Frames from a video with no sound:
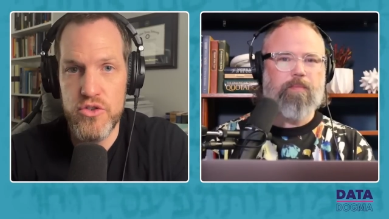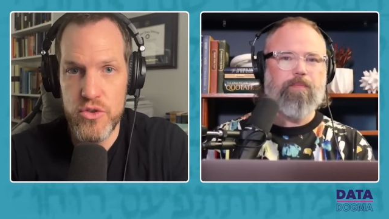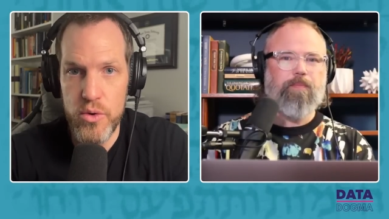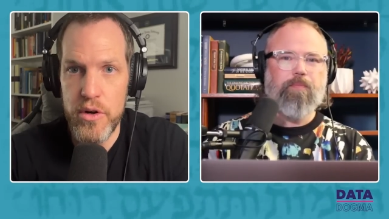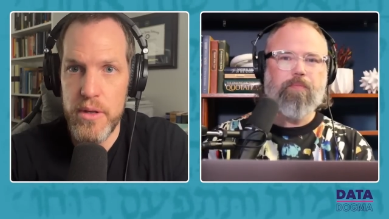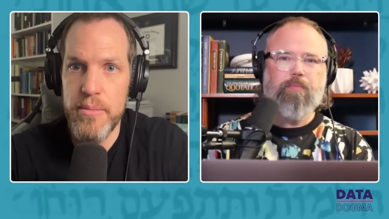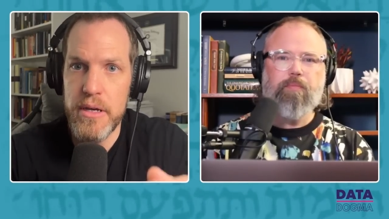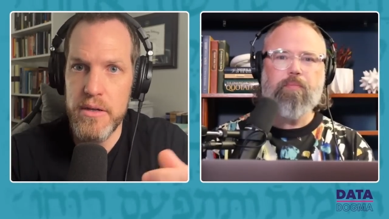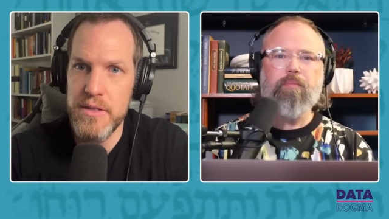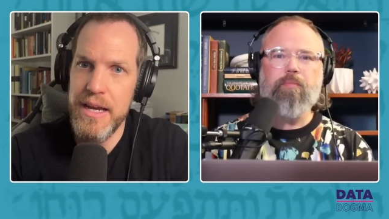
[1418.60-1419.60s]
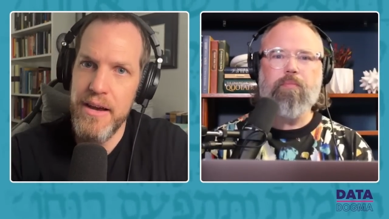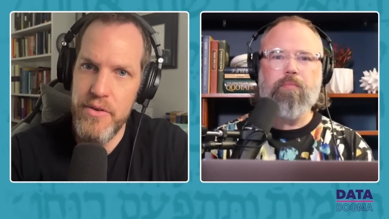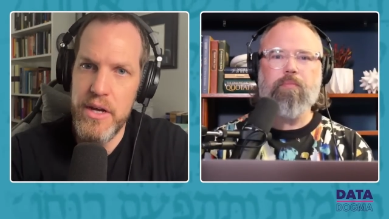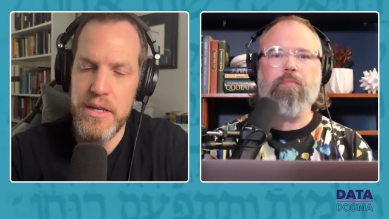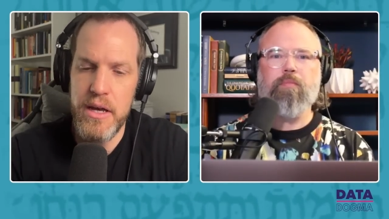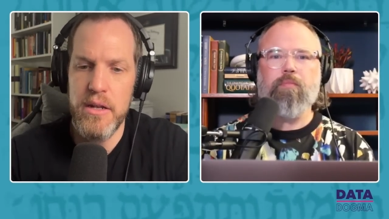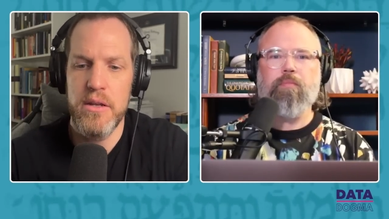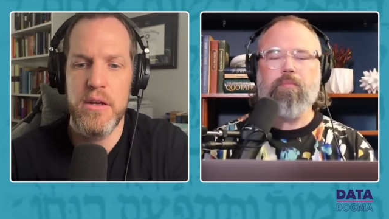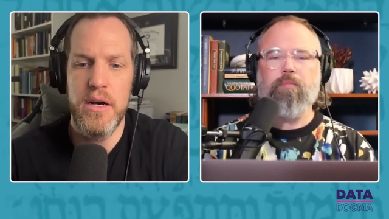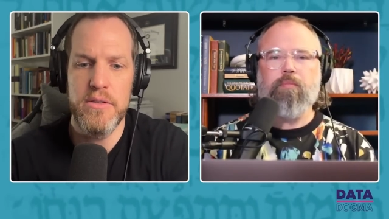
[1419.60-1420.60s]
Speaker 1: story because they have not yet
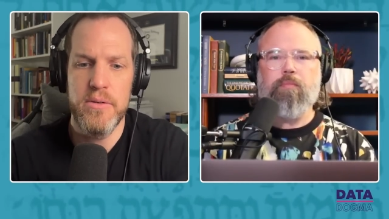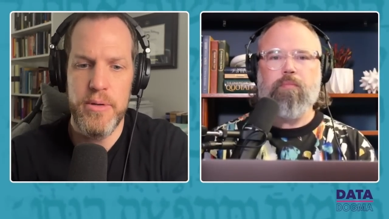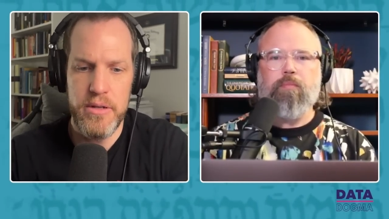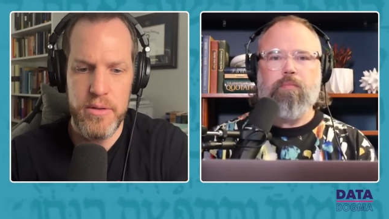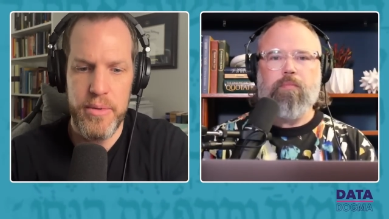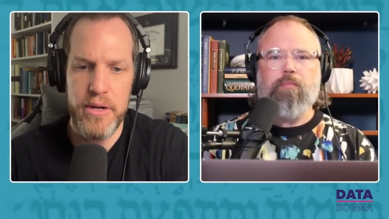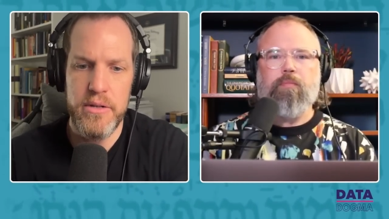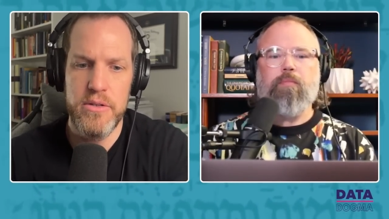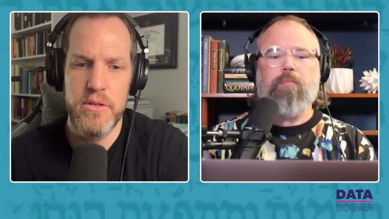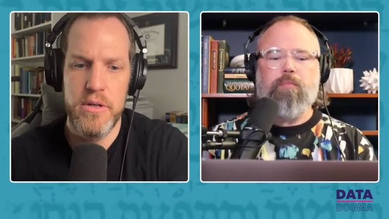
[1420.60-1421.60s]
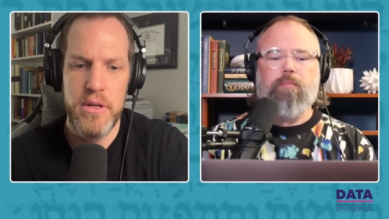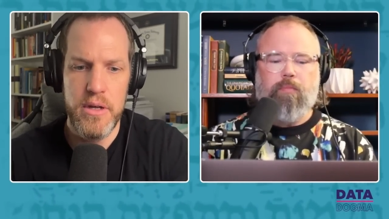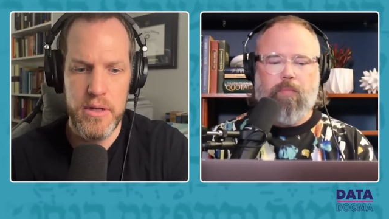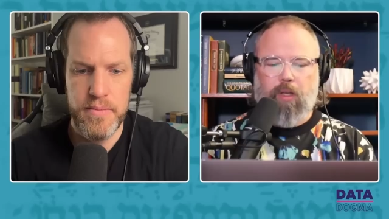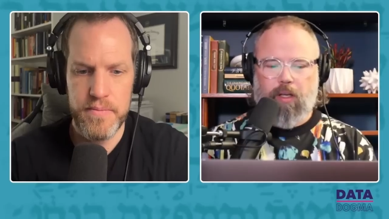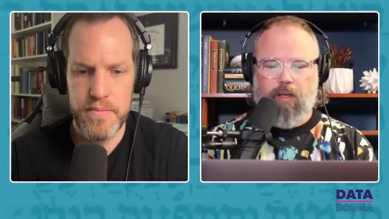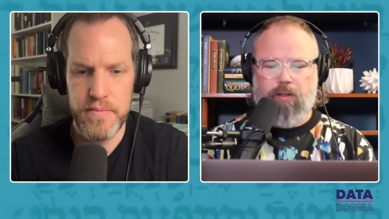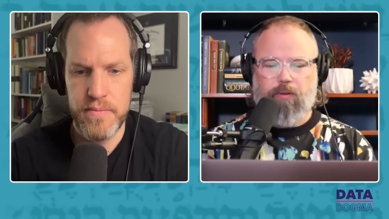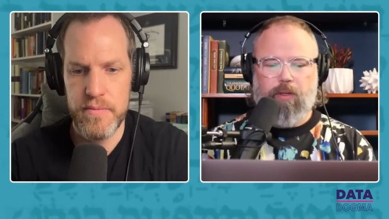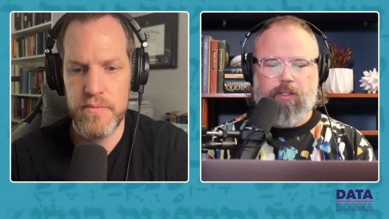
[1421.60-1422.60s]
consummated the marriage.
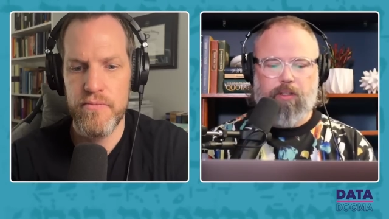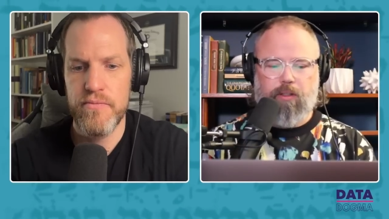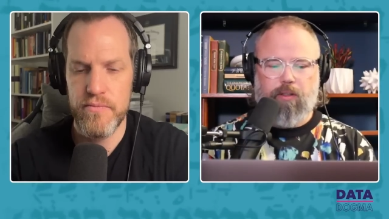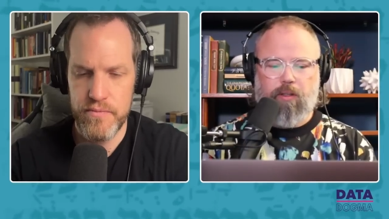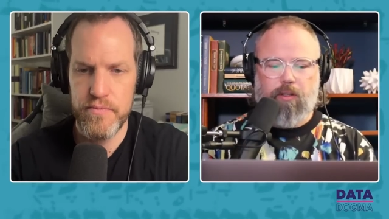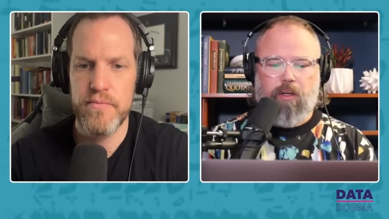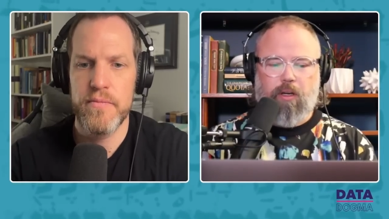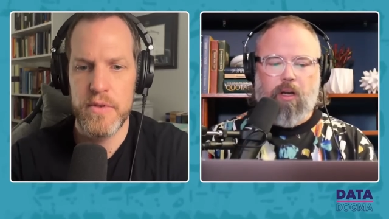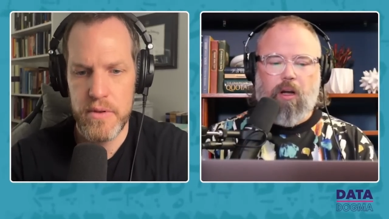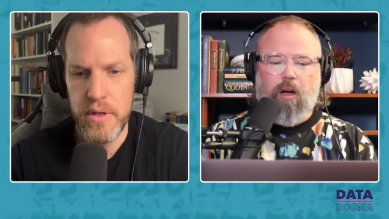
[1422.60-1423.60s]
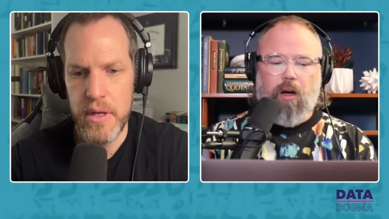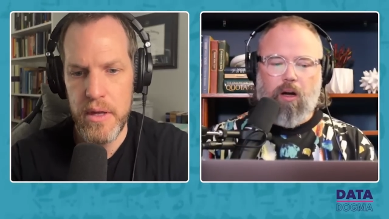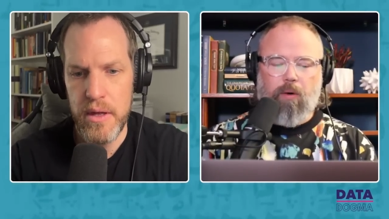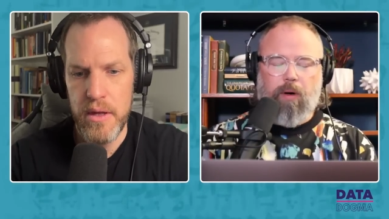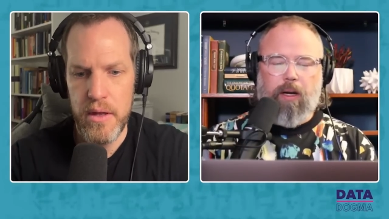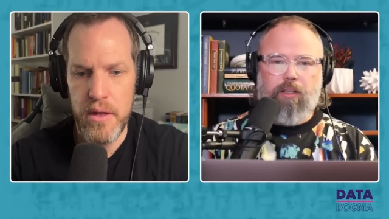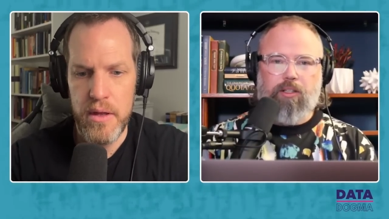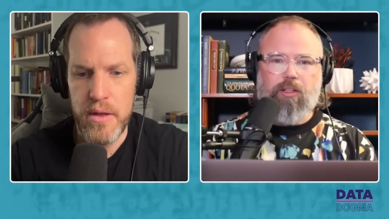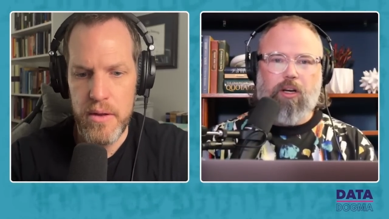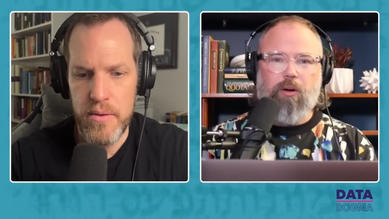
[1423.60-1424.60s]
Interesting.
Speaker 2: All right,
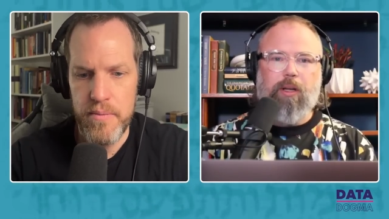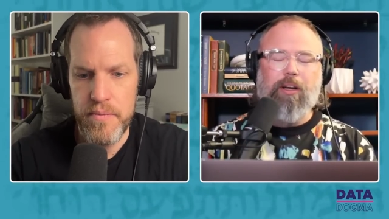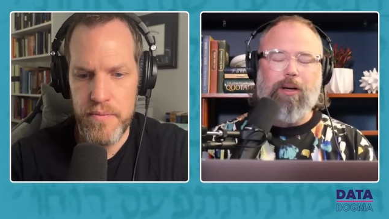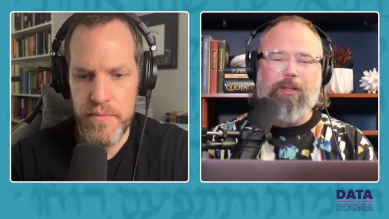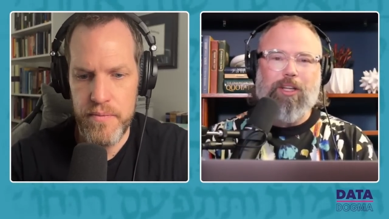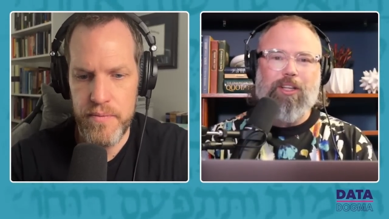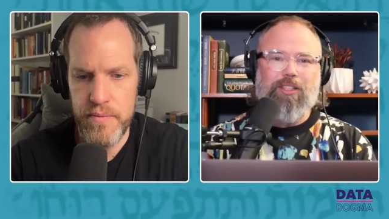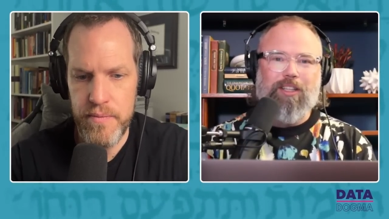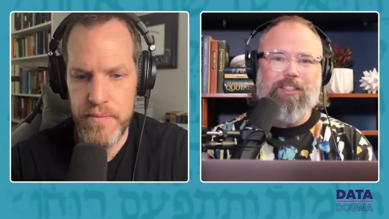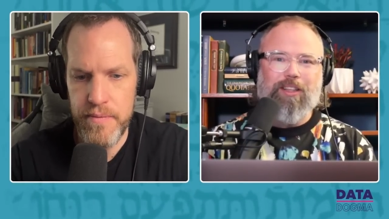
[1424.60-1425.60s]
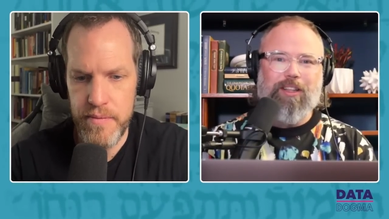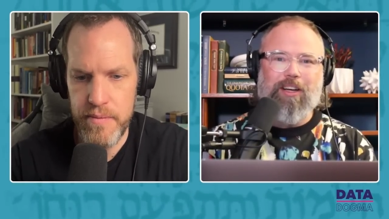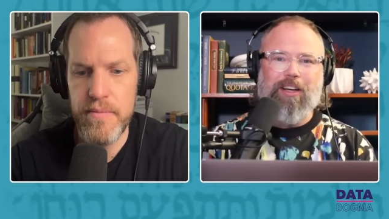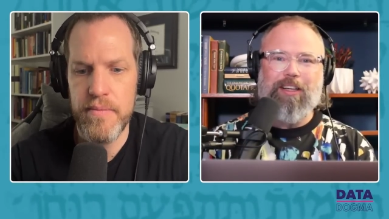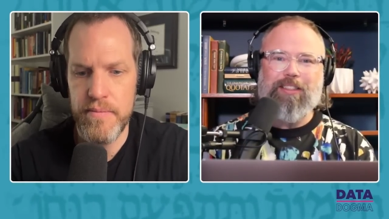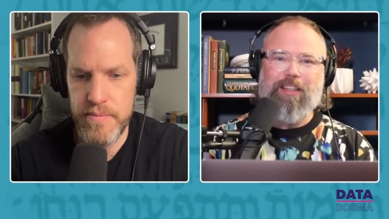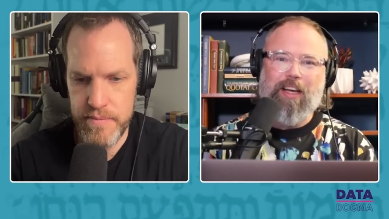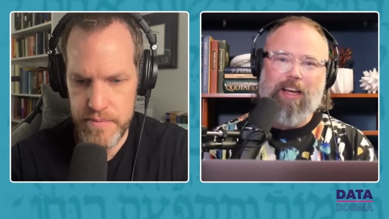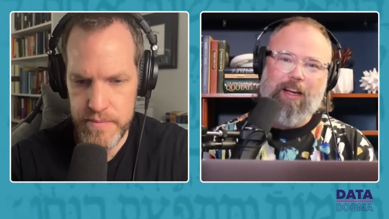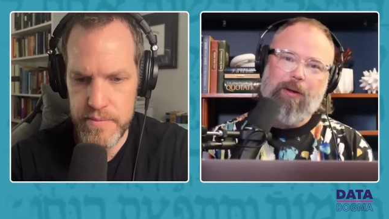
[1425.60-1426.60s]
so he goes to the sons-in-law. He
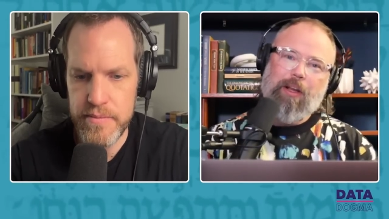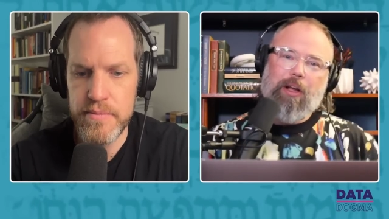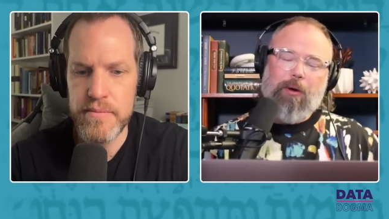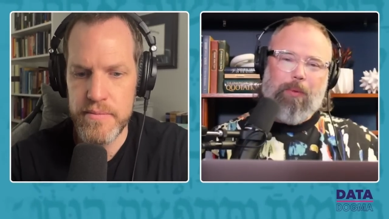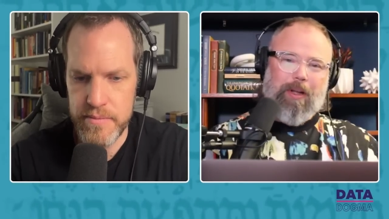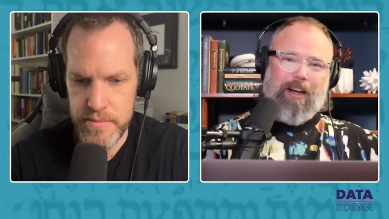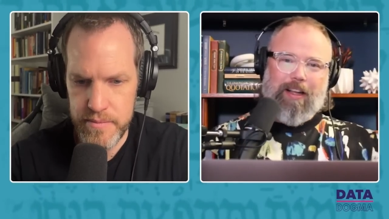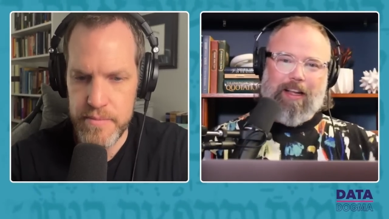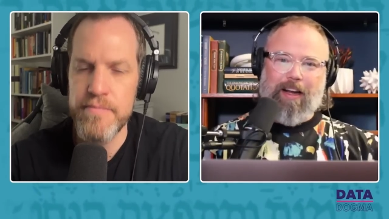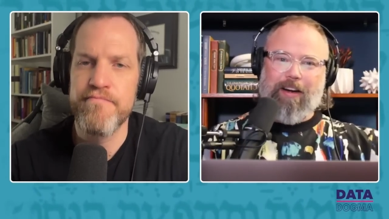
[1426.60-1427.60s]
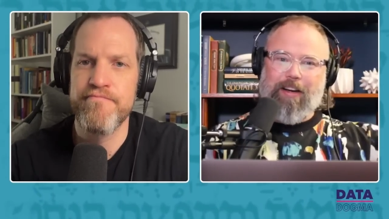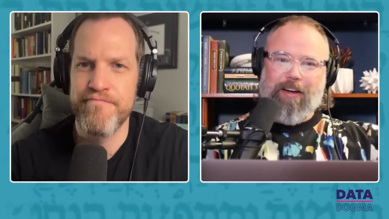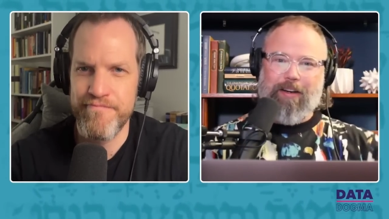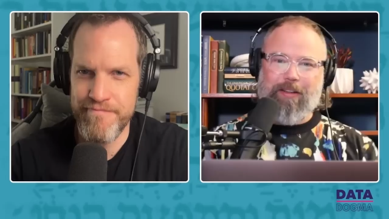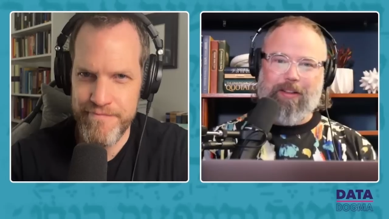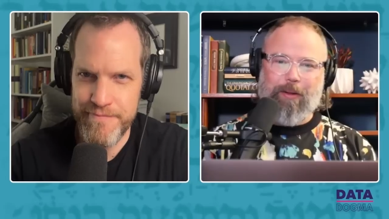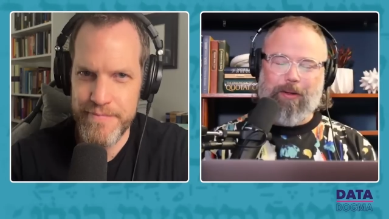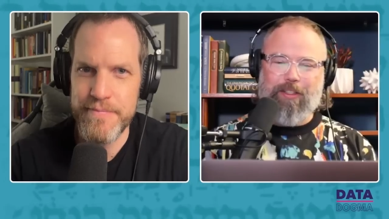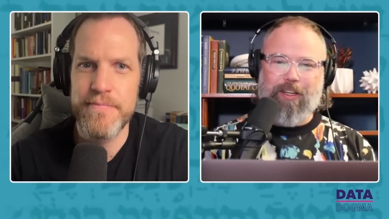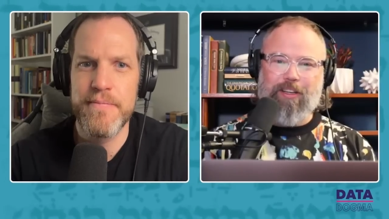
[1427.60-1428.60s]
says, "Hey, we got to get out of here. The
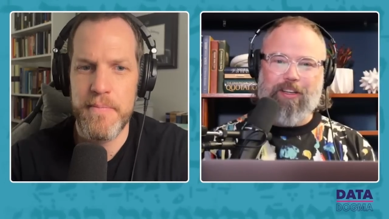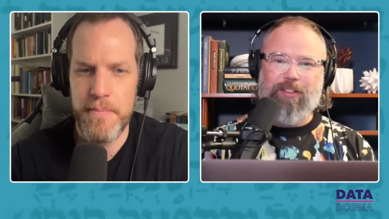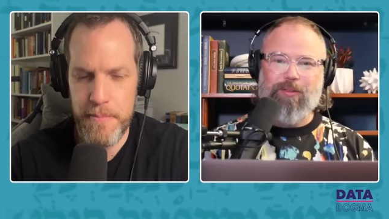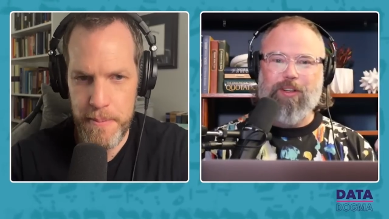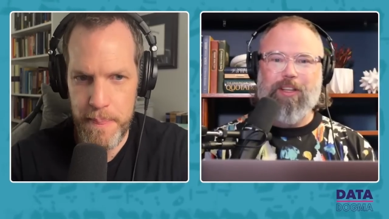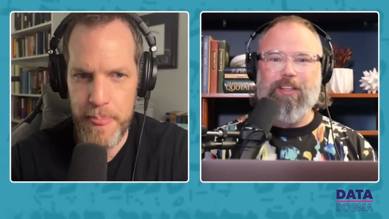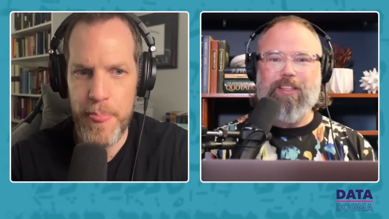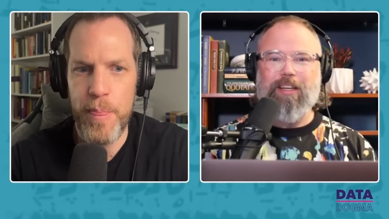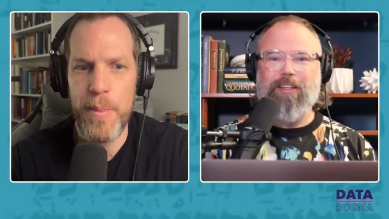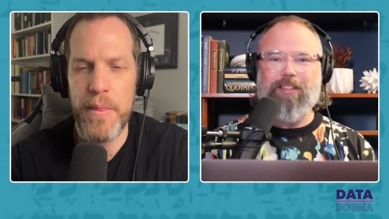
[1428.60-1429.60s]
Lord's going to destroy the entire